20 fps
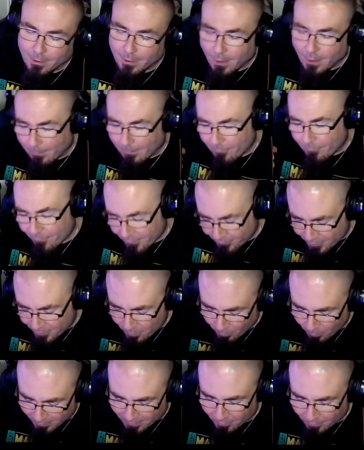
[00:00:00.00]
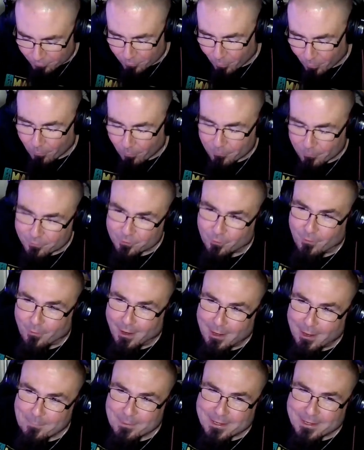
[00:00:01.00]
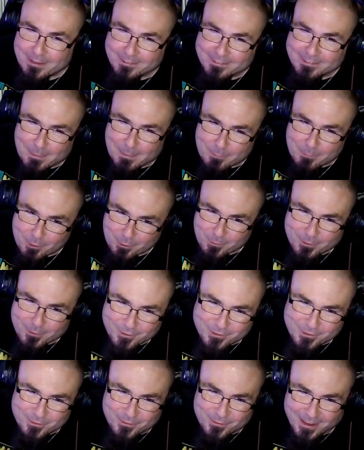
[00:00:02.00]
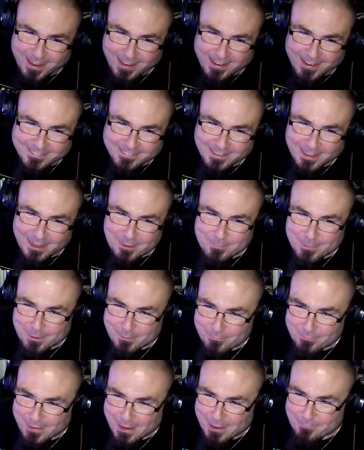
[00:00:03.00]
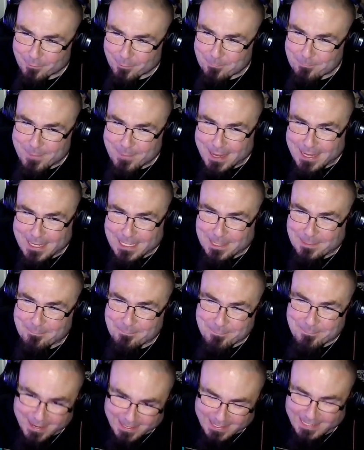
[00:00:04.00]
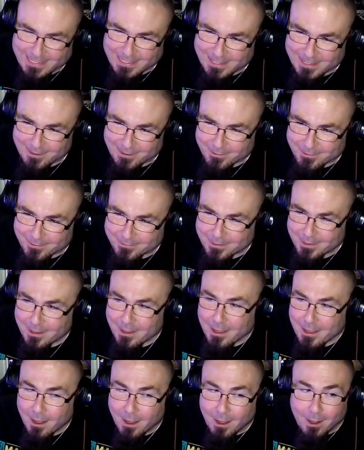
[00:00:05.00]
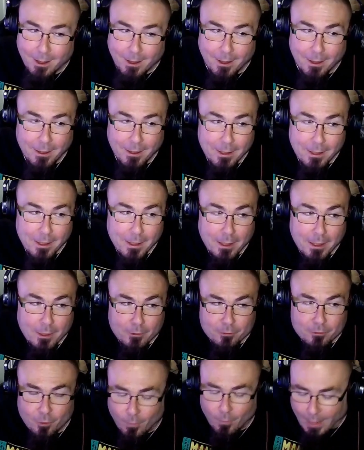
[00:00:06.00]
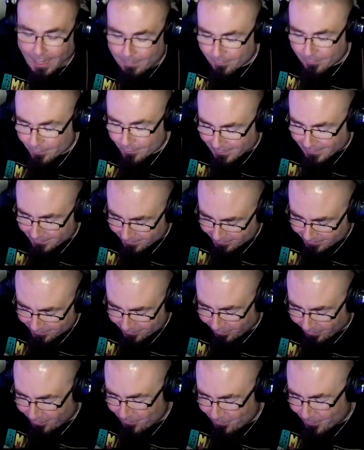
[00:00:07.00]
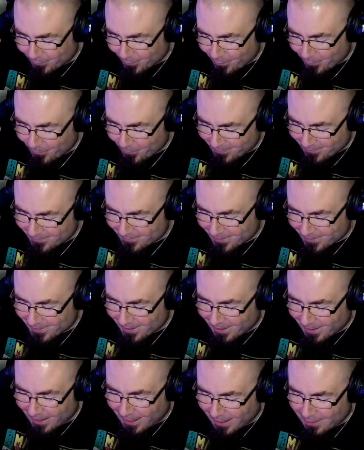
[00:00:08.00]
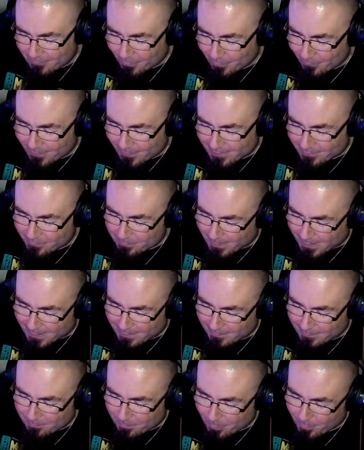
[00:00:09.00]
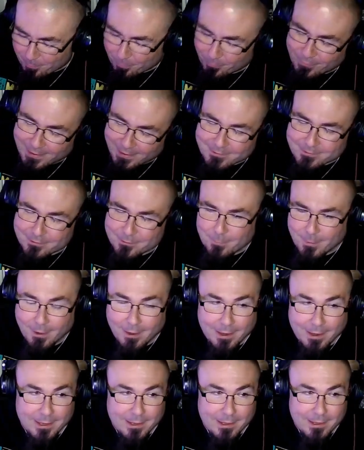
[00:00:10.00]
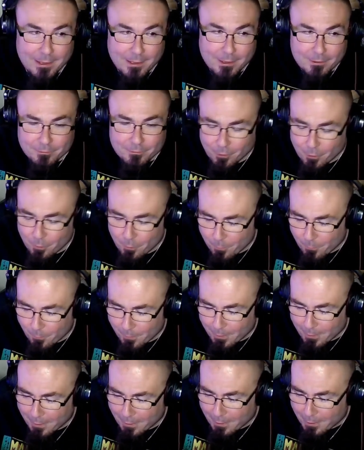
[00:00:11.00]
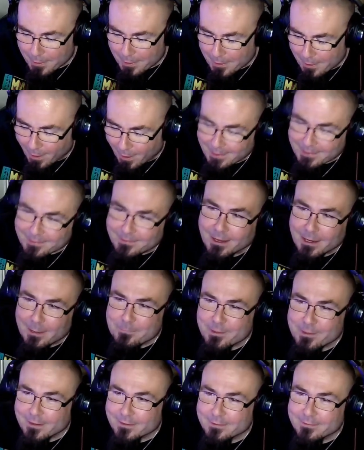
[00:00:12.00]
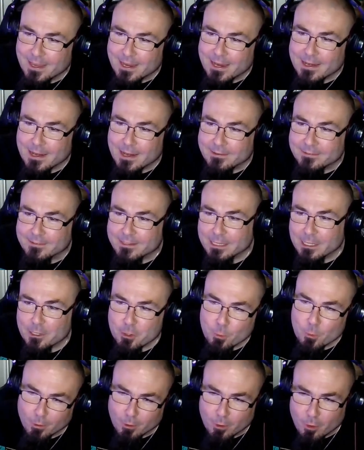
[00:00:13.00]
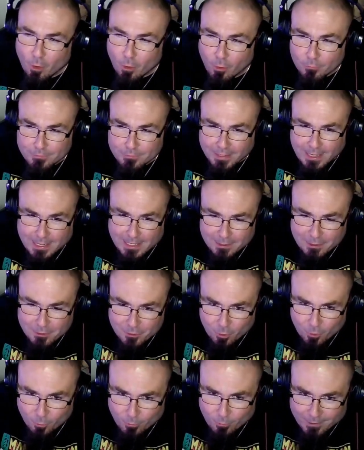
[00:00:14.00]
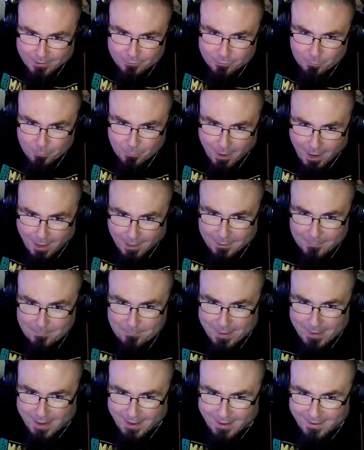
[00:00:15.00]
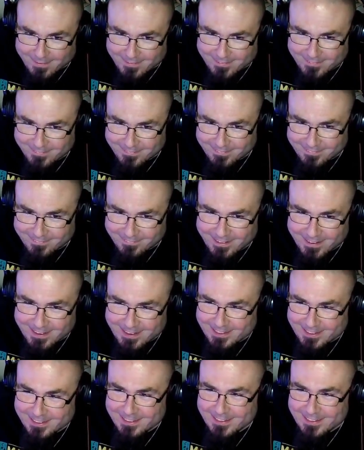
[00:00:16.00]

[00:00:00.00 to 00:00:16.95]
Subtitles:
I'm 51 years old, so I'm in the same crew as you guys. I have been a fan for many, many years. So I would like to start with a question that I've always been perplexed by. So 9 times out of 10, I see that you are called a noise rock band. All right.